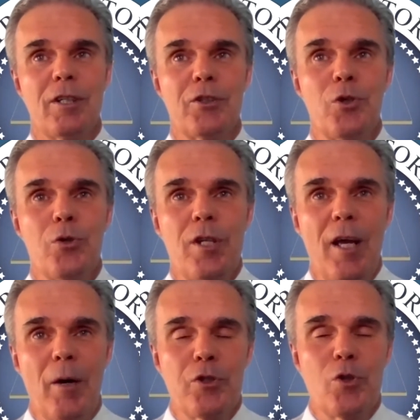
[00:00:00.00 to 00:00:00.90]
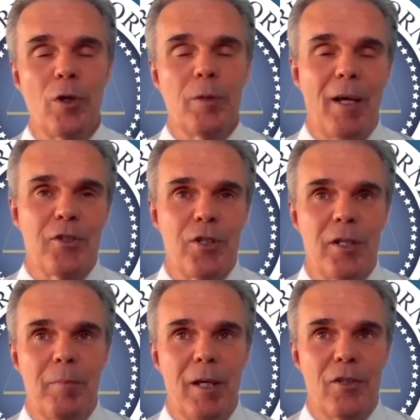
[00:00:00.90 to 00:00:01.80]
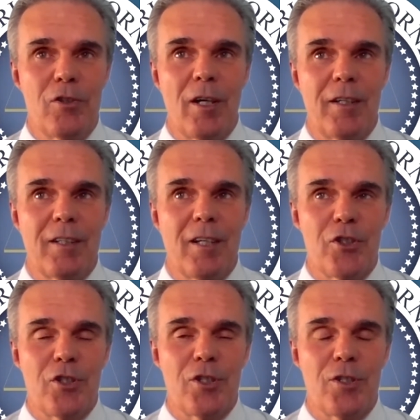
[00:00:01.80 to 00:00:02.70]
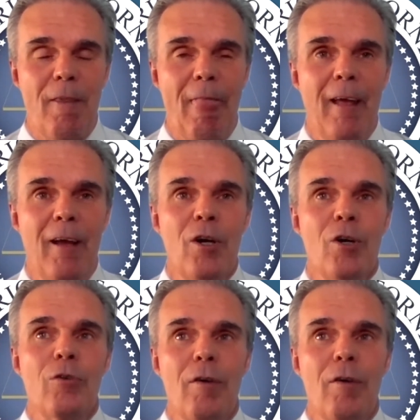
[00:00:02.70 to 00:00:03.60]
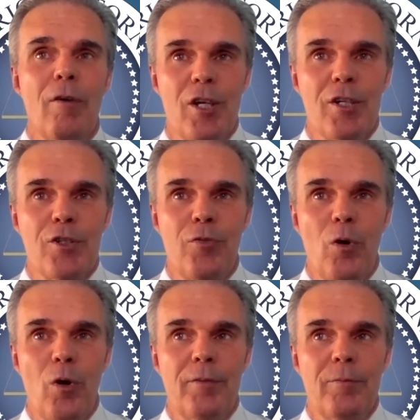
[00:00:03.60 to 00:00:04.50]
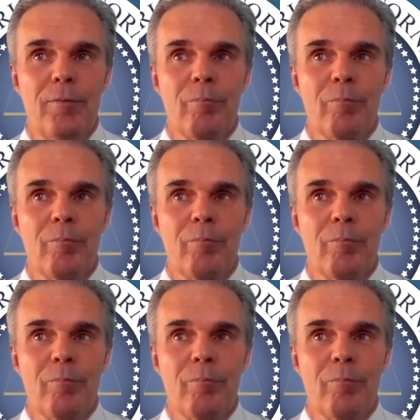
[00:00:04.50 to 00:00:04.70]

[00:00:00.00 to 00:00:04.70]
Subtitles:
On Tuesday, I was joined by our city manager, Eddie Augustus, Reverend Janice Ford,